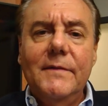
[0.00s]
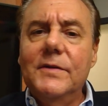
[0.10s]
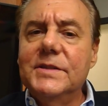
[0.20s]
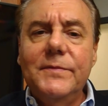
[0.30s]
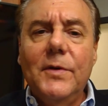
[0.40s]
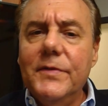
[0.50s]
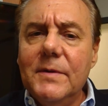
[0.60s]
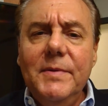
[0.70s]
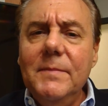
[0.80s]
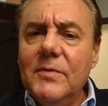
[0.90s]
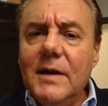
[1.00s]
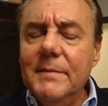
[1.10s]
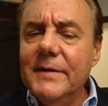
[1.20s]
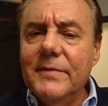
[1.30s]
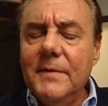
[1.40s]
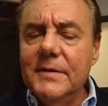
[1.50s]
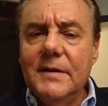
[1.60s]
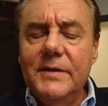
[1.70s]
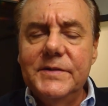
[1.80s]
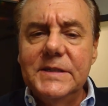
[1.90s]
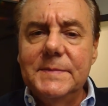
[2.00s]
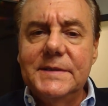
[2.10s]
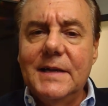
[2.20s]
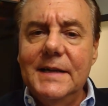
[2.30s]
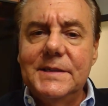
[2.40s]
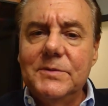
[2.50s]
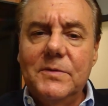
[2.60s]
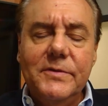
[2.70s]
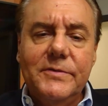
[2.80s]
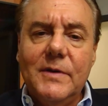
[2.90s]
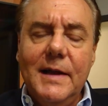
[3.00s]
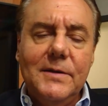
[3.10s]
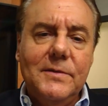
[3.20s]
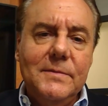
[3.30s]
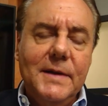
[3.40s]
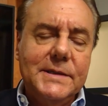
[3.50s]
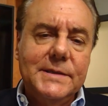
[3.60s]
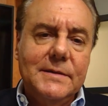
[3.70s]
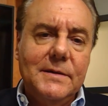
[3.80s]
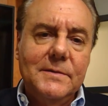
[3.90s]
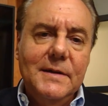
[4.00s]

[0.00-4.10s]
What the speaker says: First of all, there are people coming from other countries besides the Northern Triangle and Mexico.